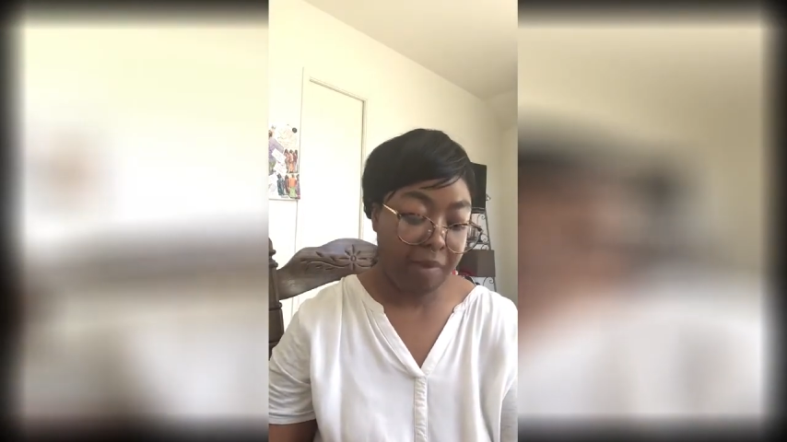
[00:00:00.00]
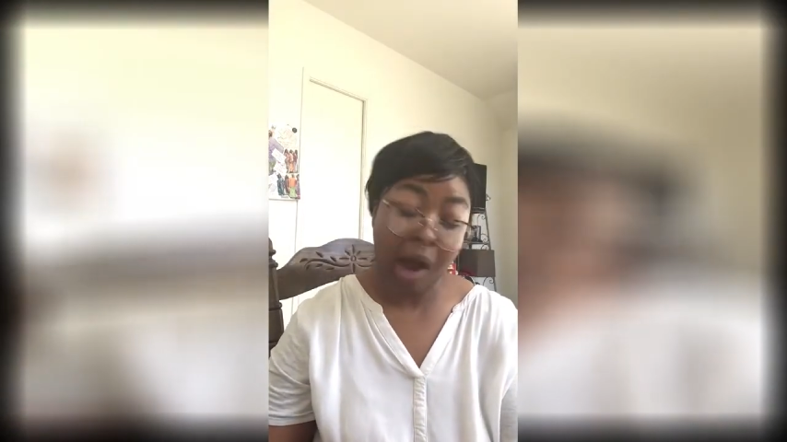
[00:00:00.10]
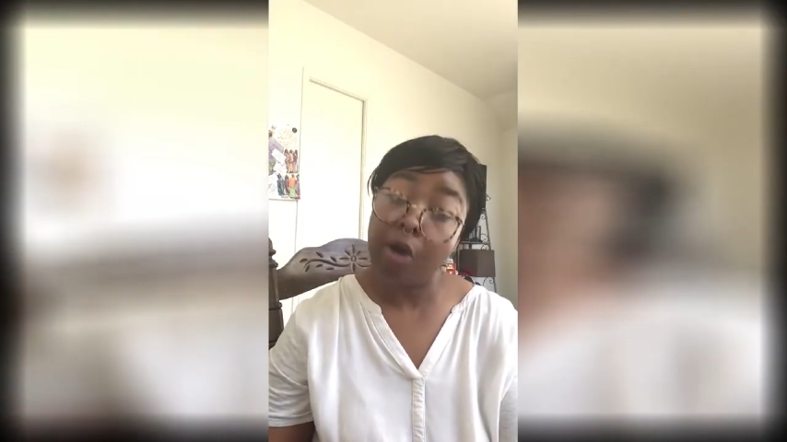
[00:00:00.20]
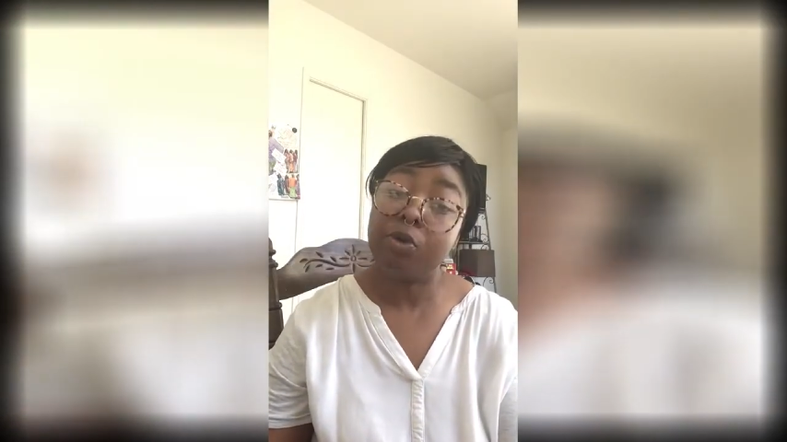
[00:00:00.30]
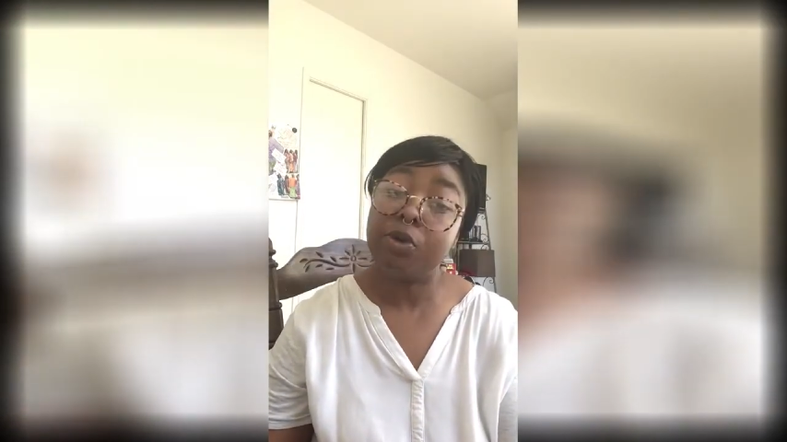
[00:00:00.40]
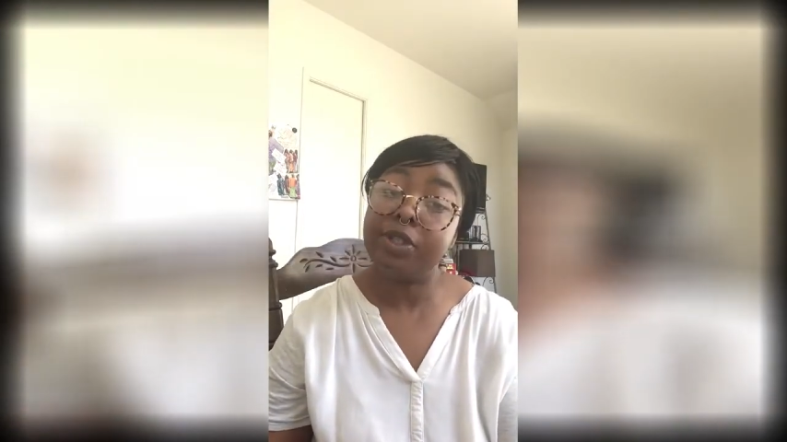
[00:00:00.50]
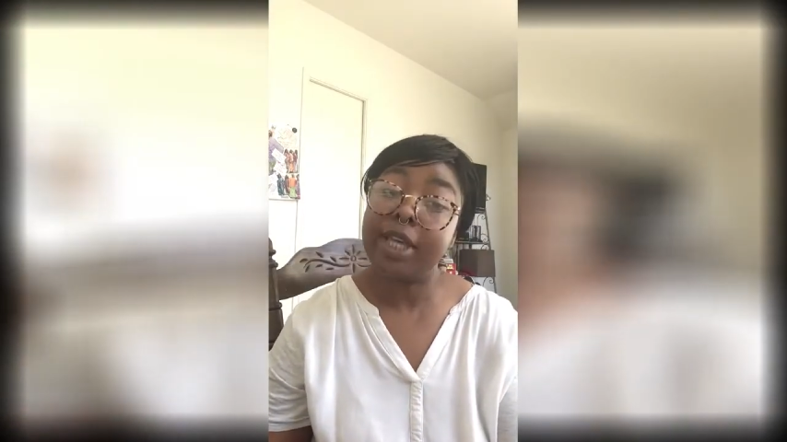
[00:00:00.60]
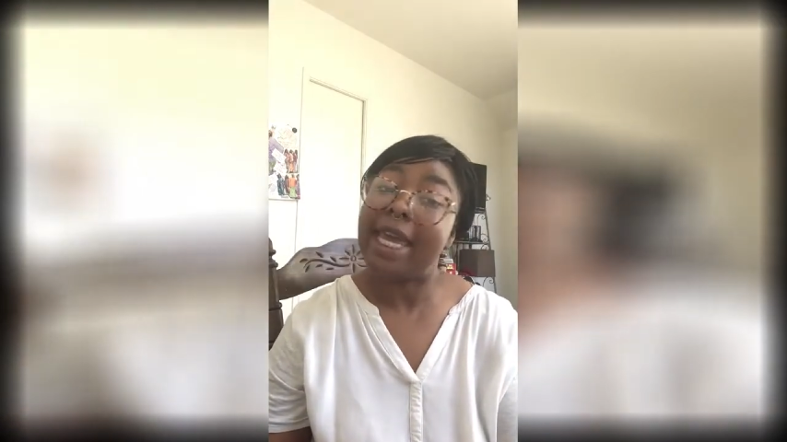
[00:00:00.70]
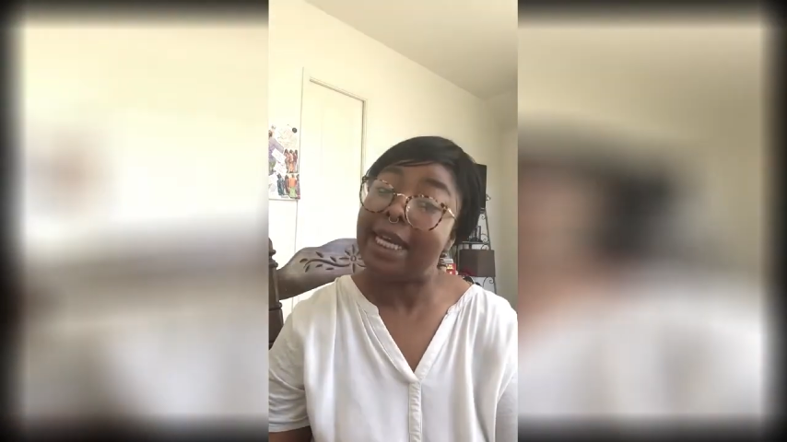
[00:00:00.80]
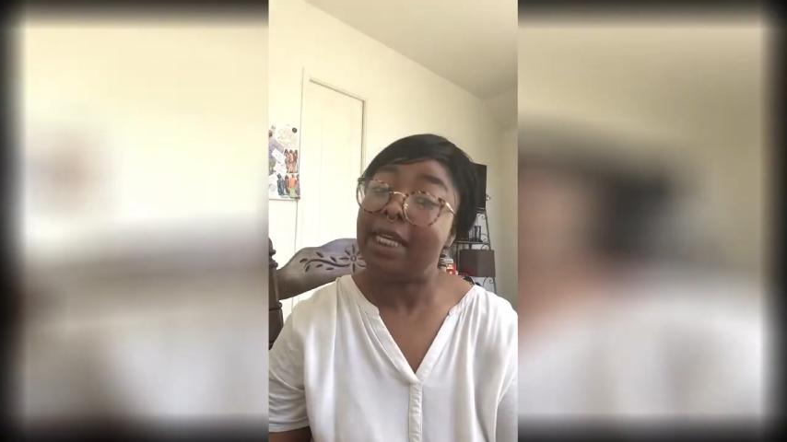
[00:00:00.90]
Our rules
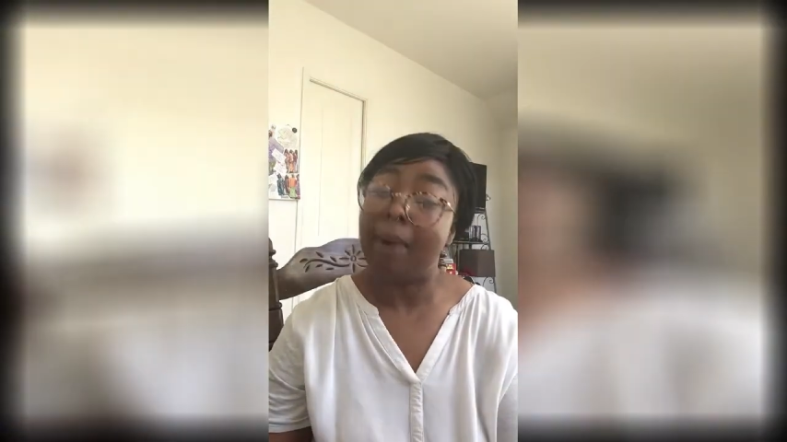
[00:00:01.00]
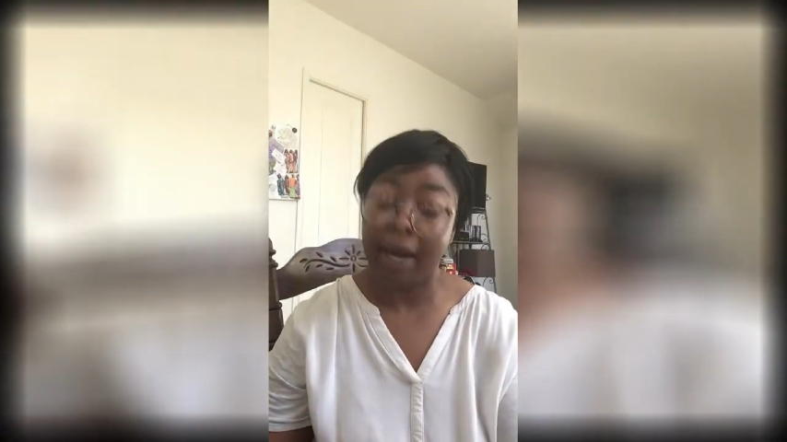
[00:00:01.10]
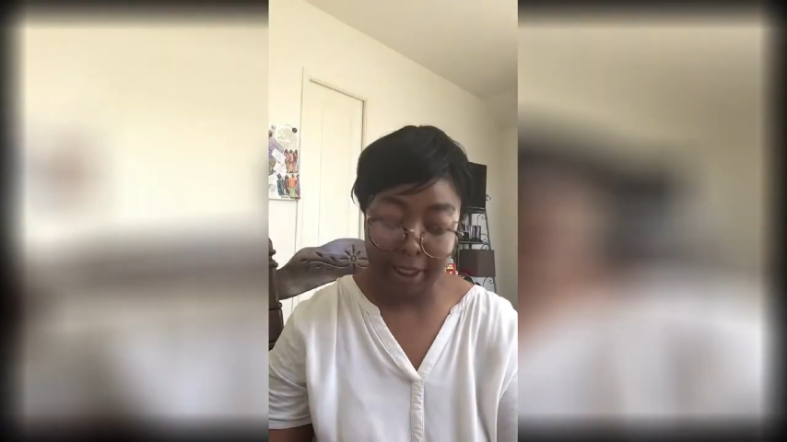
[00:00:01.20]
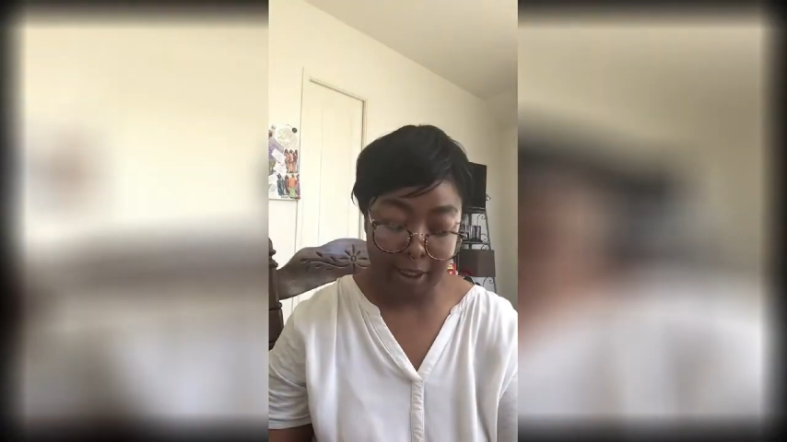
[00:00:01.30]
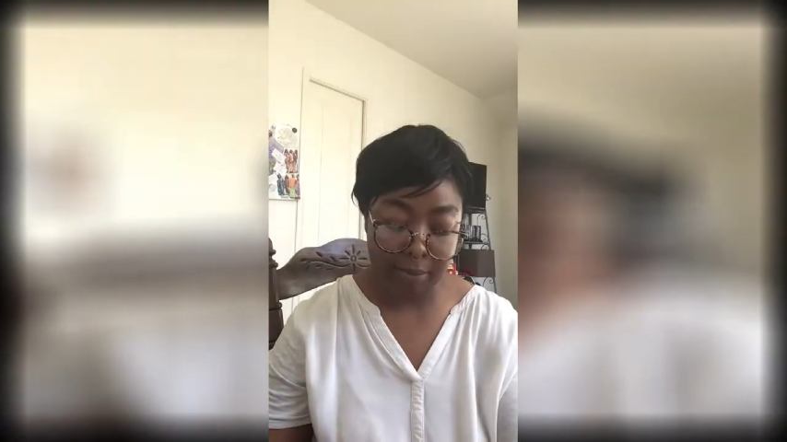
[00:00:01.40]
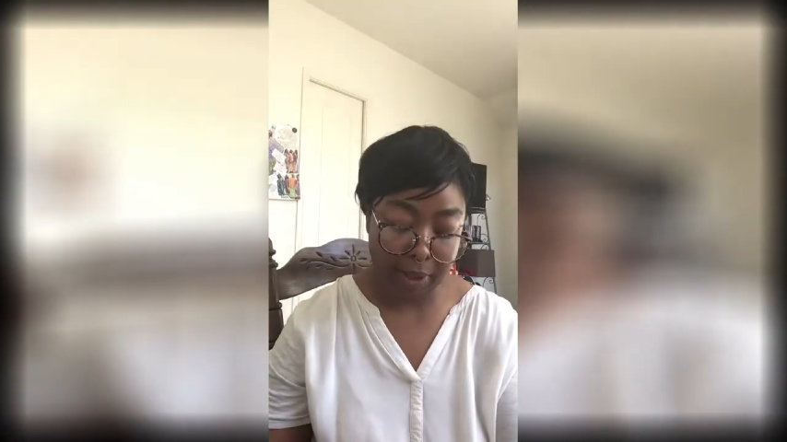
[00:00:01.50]
say anybody can